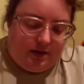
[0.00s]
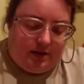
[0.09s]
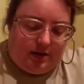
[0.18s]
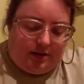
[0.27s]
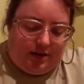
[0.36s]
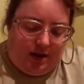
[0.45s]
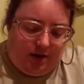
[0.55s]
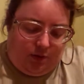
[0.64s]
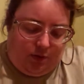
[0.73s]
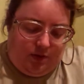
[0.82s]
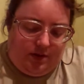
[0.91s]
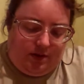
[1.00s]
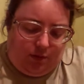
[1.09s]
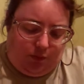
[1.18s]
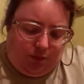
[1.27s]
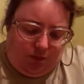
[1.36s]
Because I would...
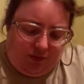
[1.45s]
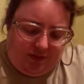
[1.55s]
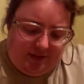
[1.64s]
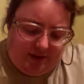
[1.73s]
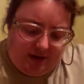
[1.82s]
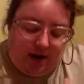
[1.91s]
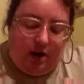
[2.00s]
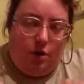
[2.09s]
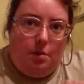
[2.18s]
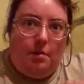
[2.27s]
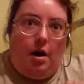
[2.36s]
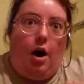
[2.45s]
Oh